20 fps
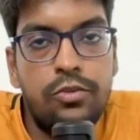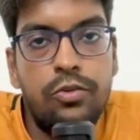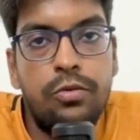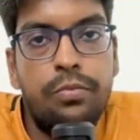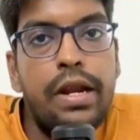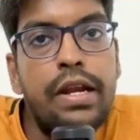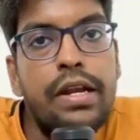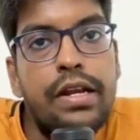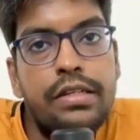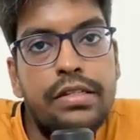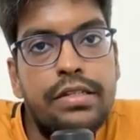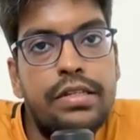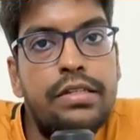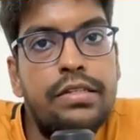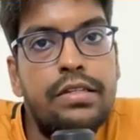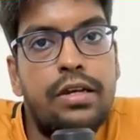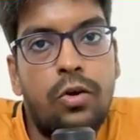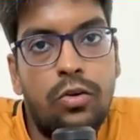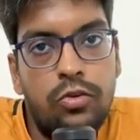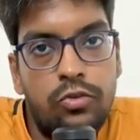So
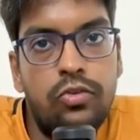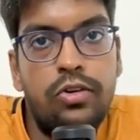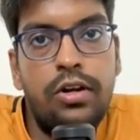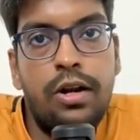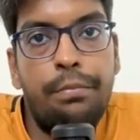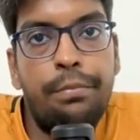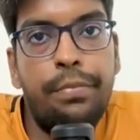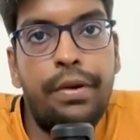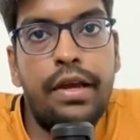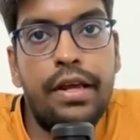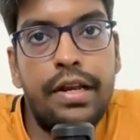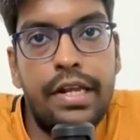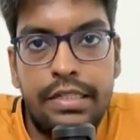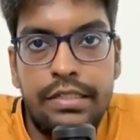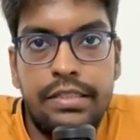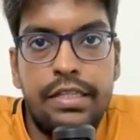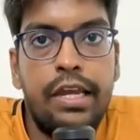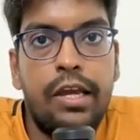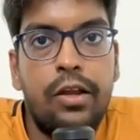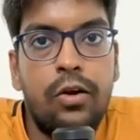matrices are also NumPy
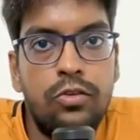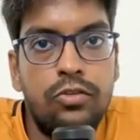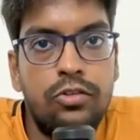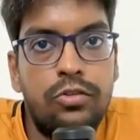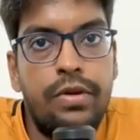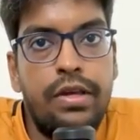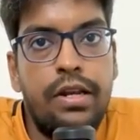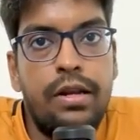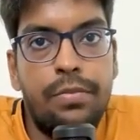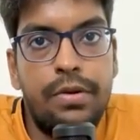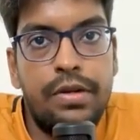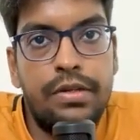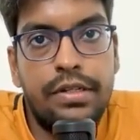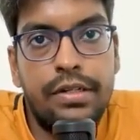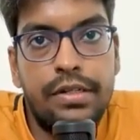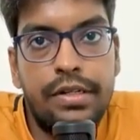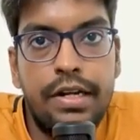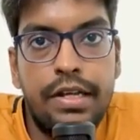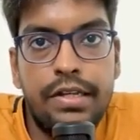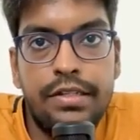arrays. They can also be
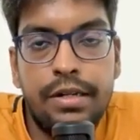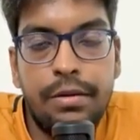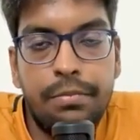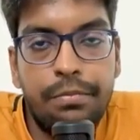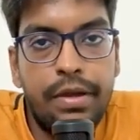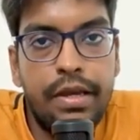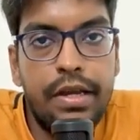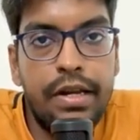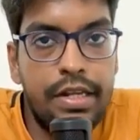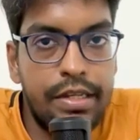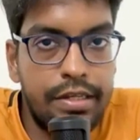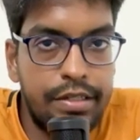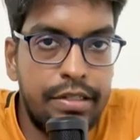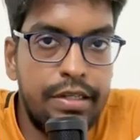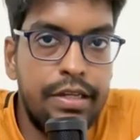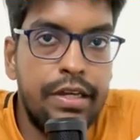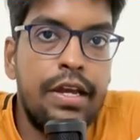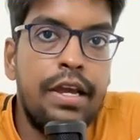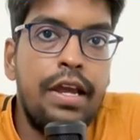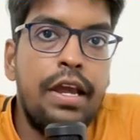represented as NumPy arrays
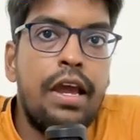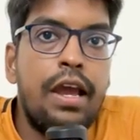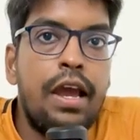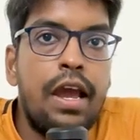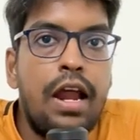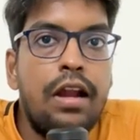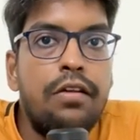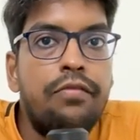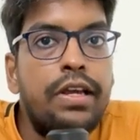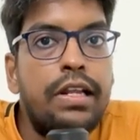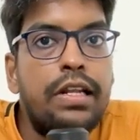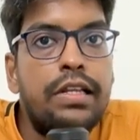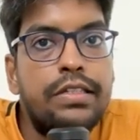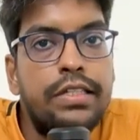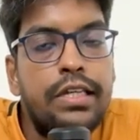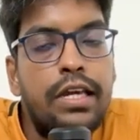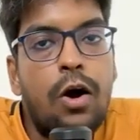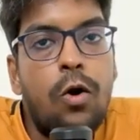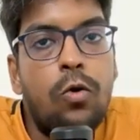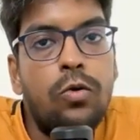and we'll
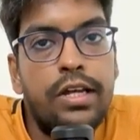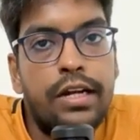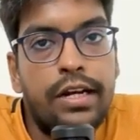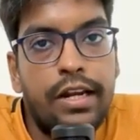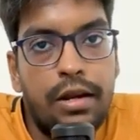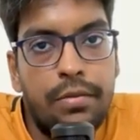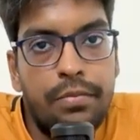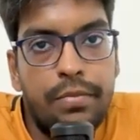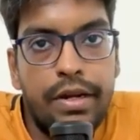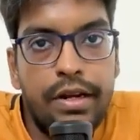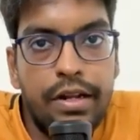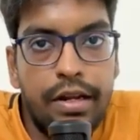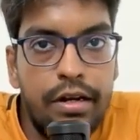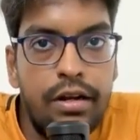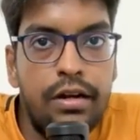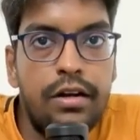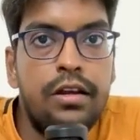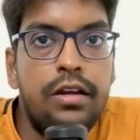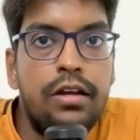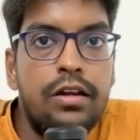see how that can be
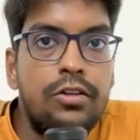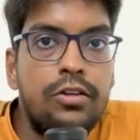done.